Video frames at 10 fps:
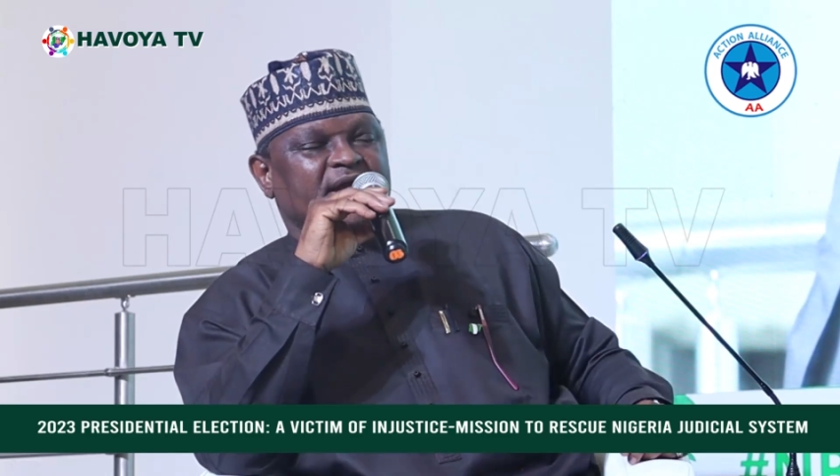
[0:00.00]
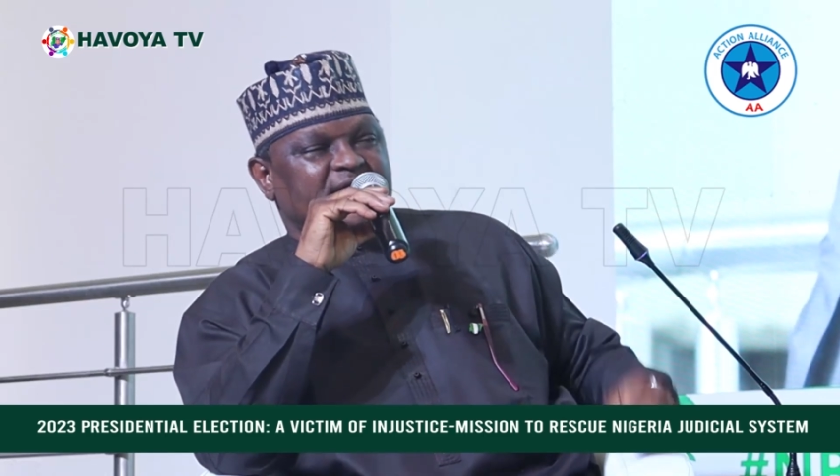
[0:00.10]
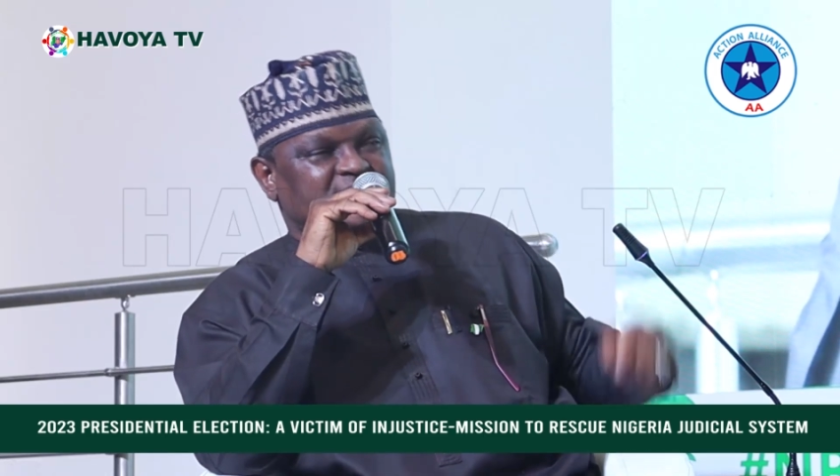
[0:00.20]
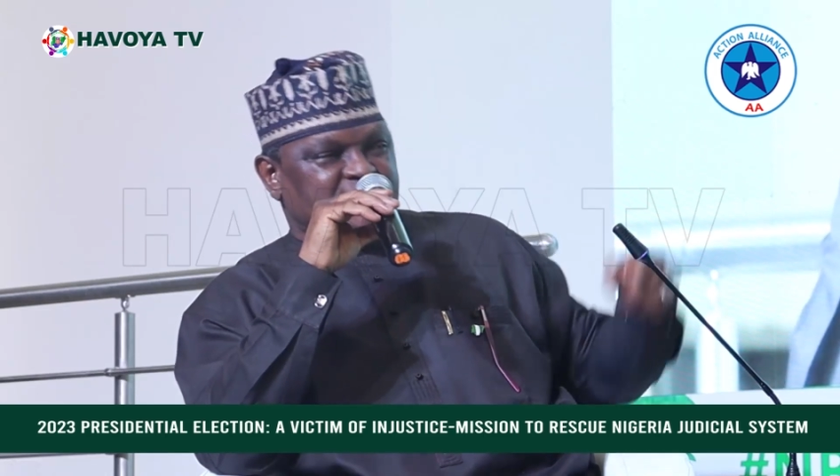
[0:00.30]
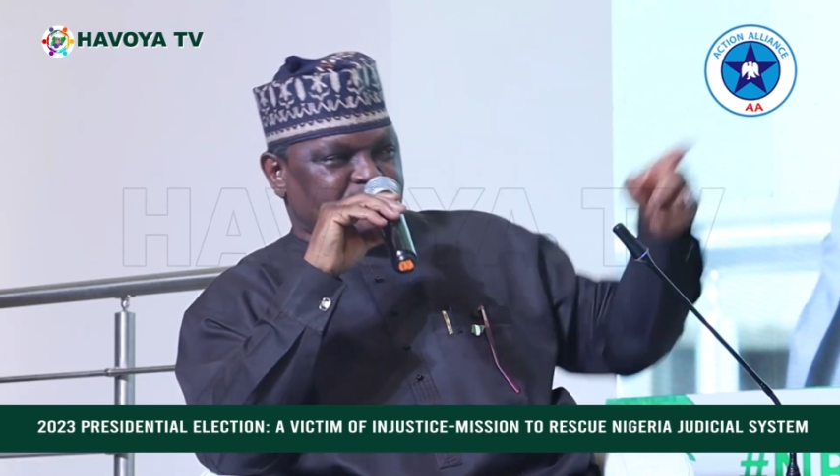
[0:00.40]

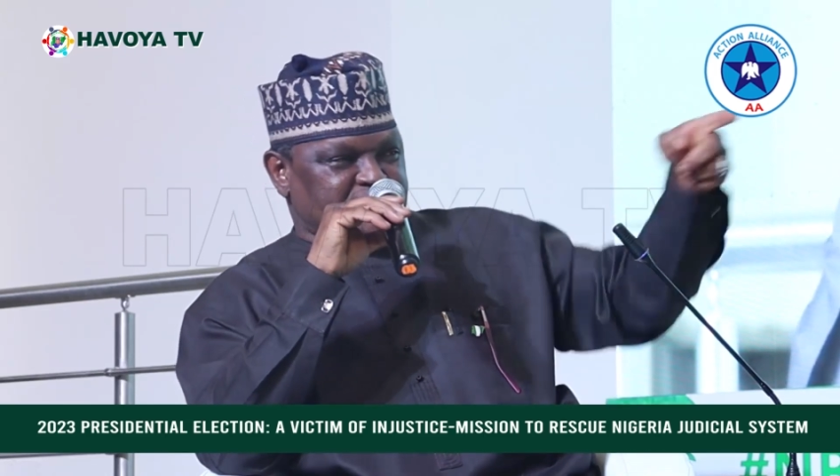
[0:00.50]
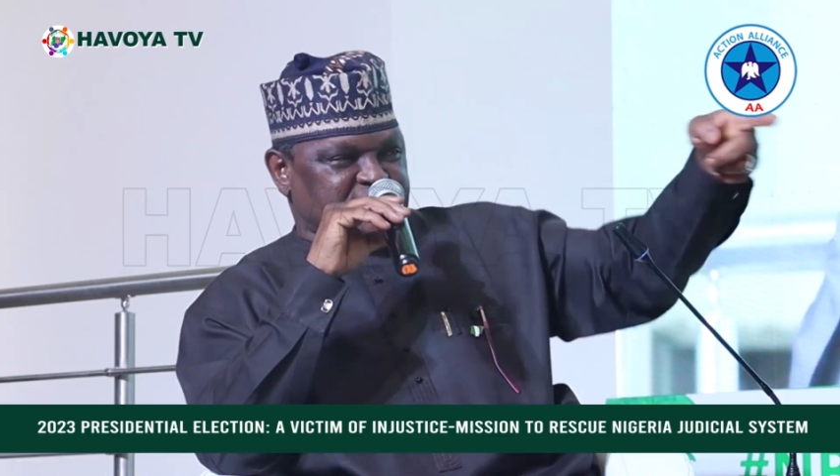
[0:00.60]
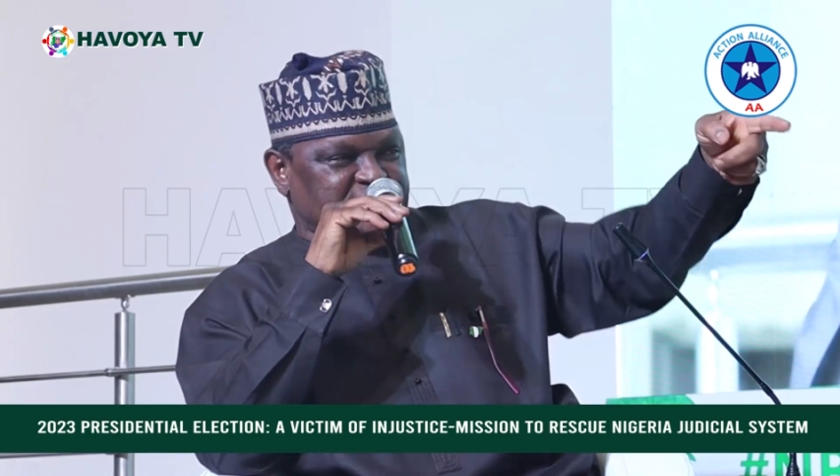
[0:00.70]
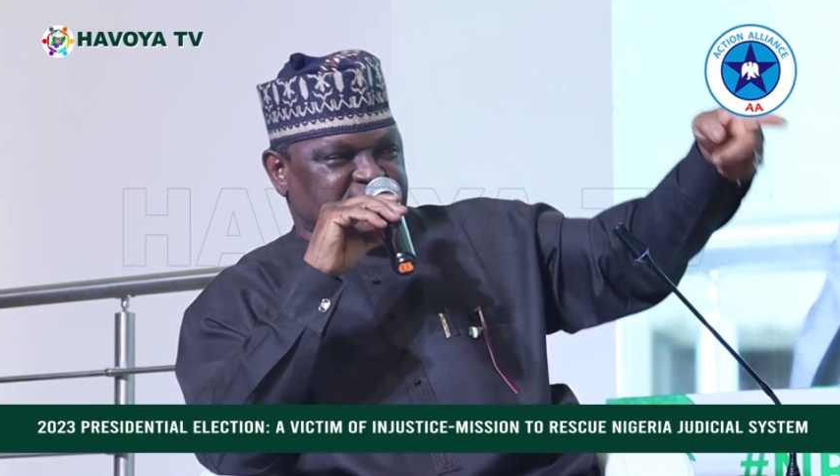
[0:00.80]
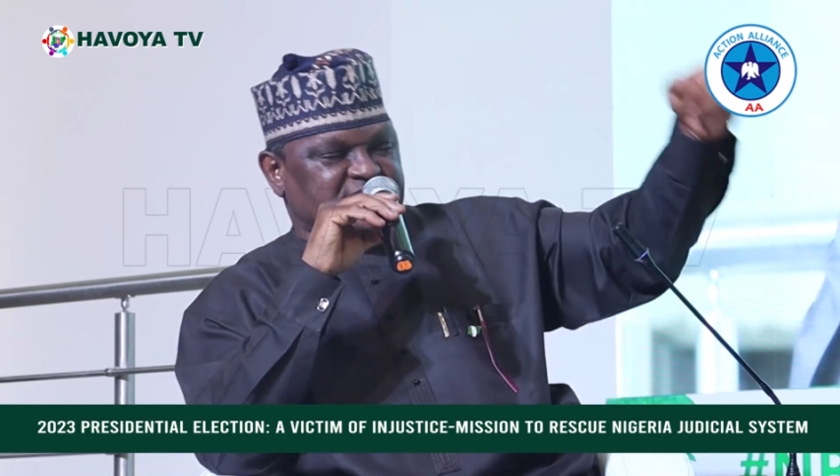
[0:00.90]
and the
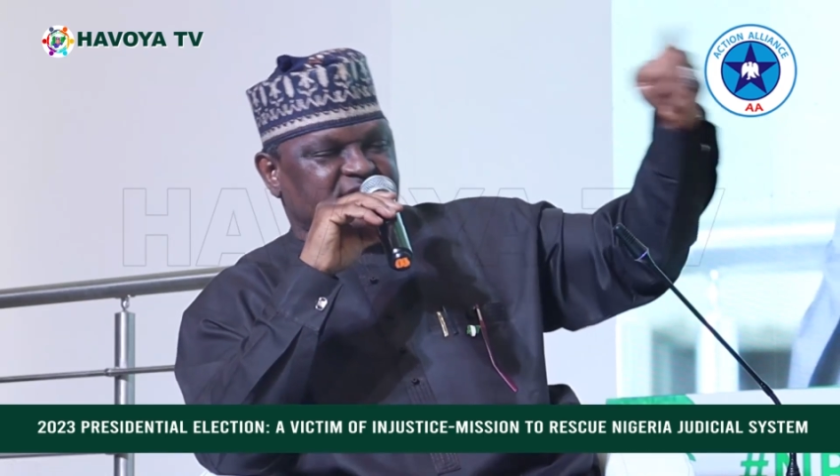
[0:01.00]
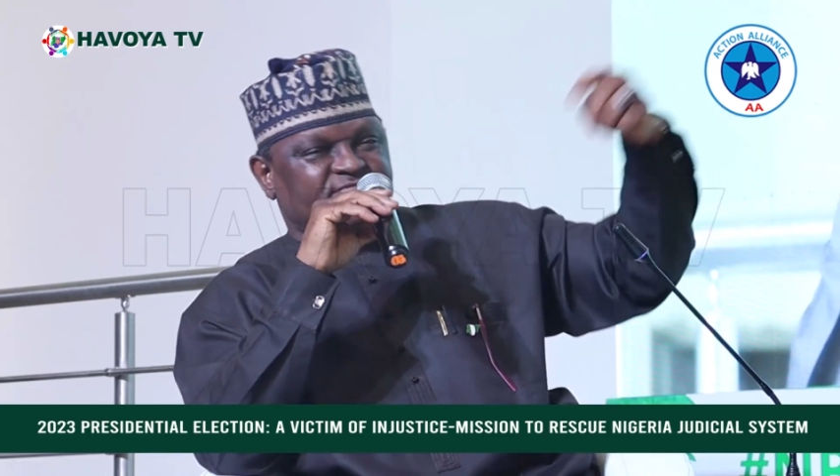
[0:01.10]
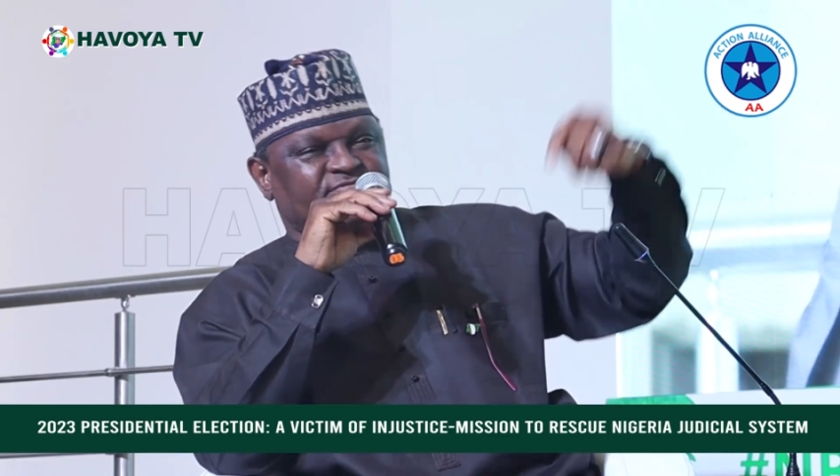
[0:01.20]
representative